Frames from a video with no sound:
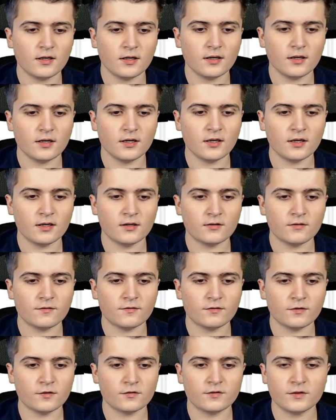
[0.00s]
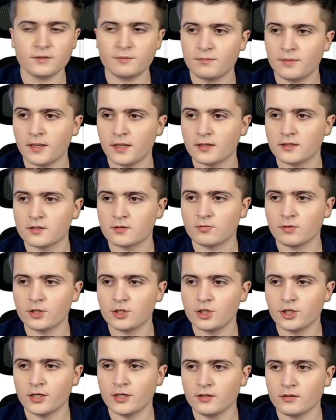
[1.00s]
And for feedback
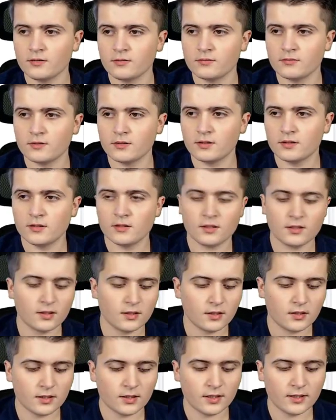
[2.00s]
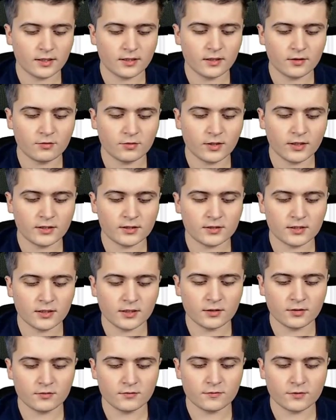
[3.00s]
switching, I can write
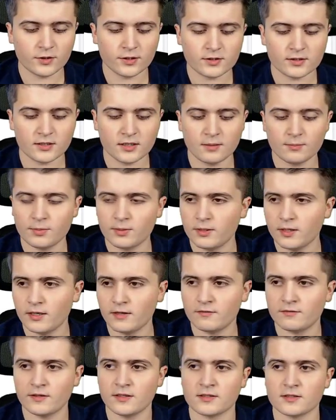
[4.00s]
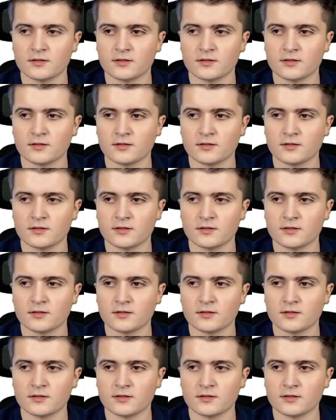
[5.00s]
down, for example, Fs.